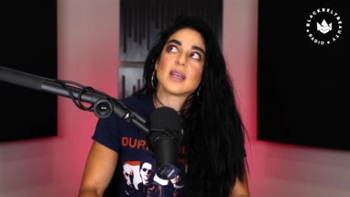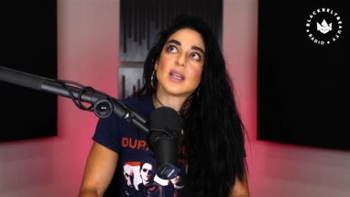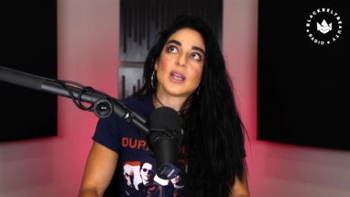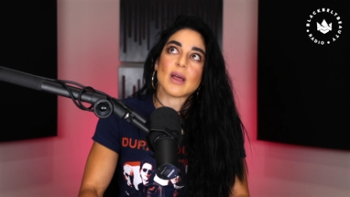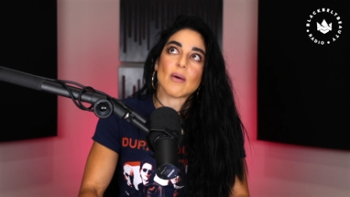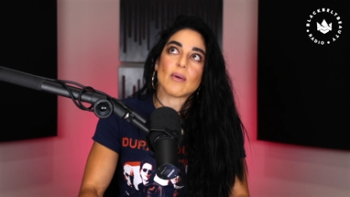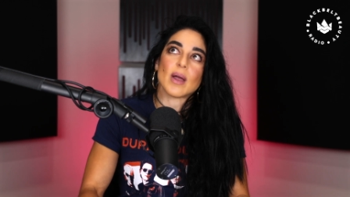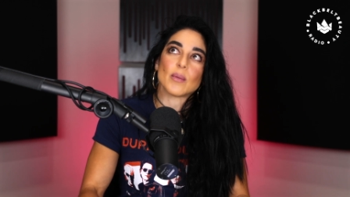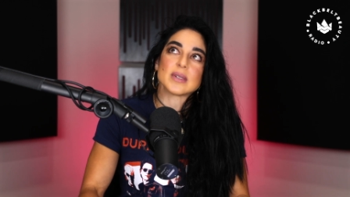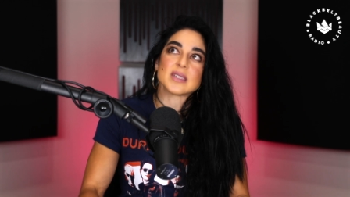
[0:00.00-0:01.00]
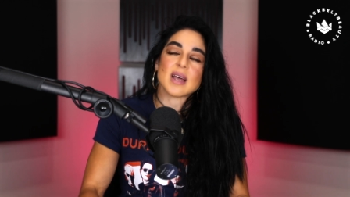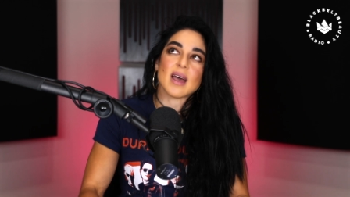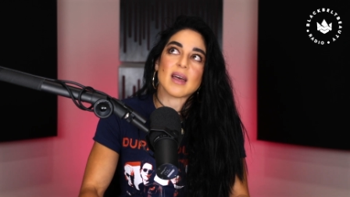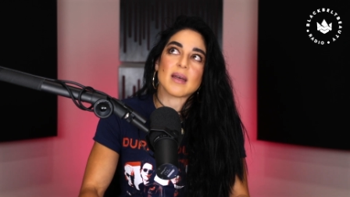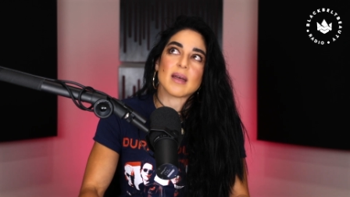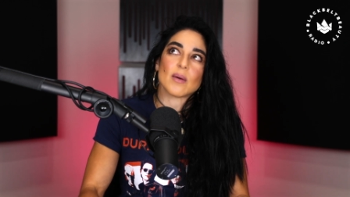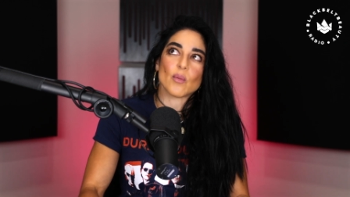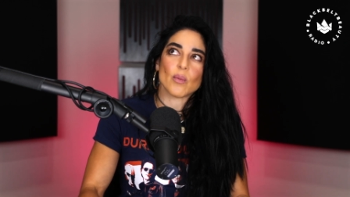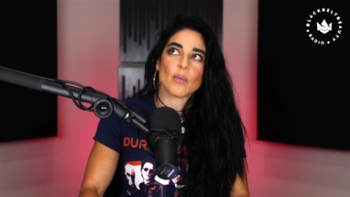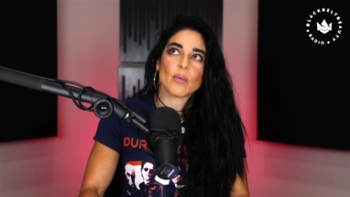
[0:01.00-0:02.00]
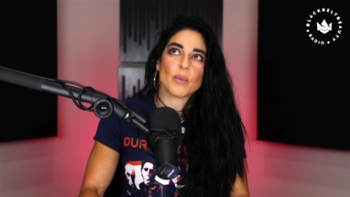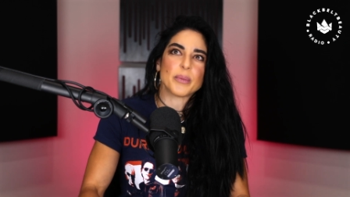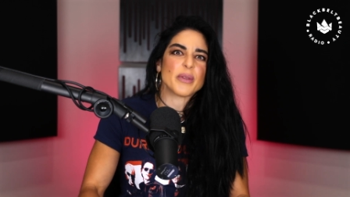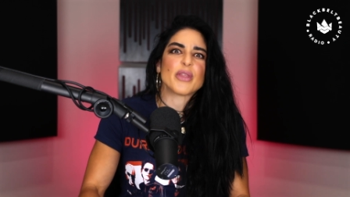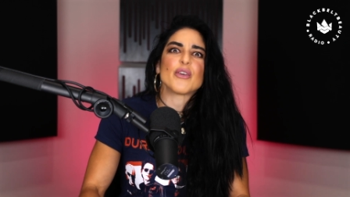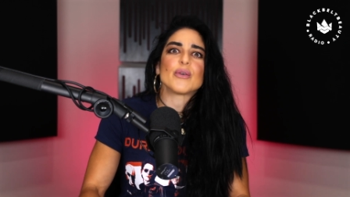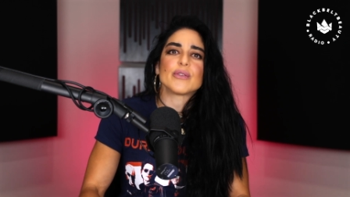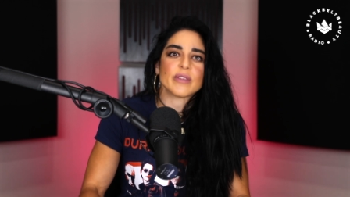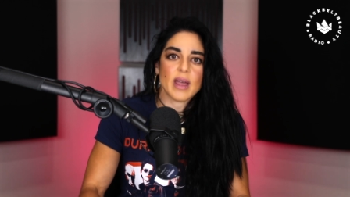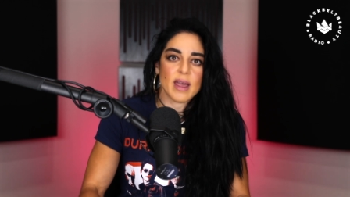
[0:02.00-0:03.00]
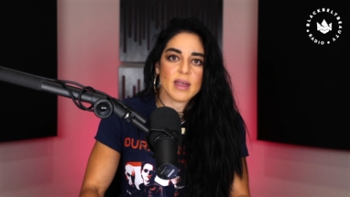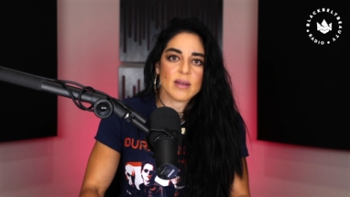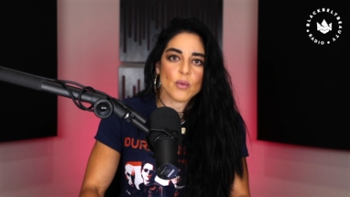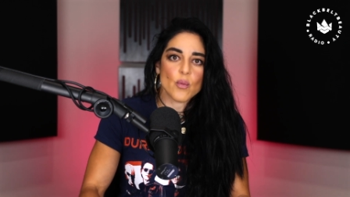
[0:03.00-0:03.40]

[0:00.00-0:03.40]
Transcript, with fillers: you know, it was a uh, it was a Thursday